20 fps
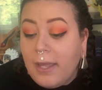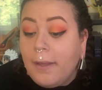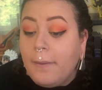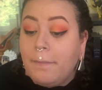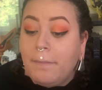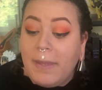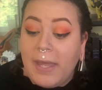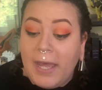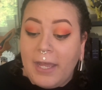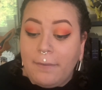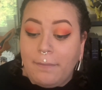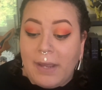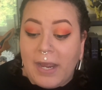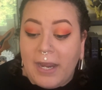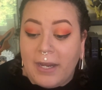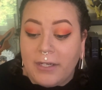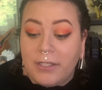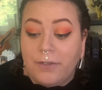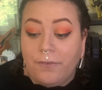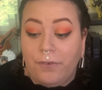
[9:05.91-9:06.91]
Mad
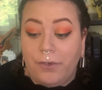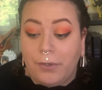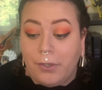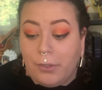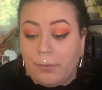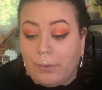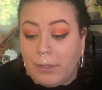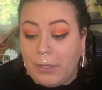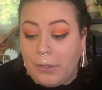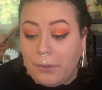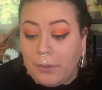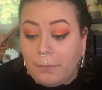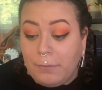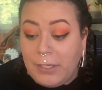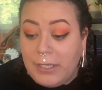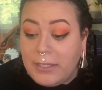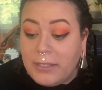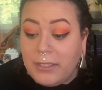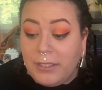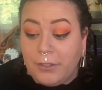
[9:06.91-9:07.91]
Max Fury Road
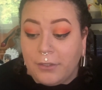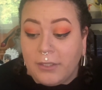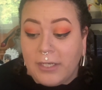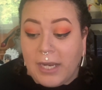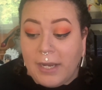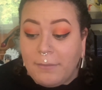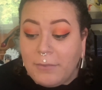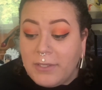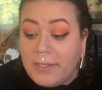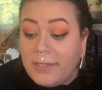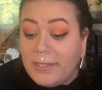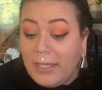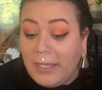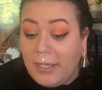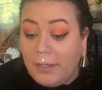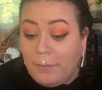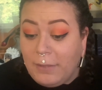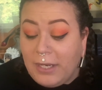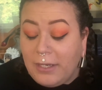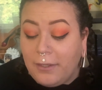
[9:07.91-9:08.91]
meets Neil Gaiman's
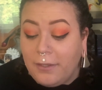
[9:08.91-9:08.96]
Sandman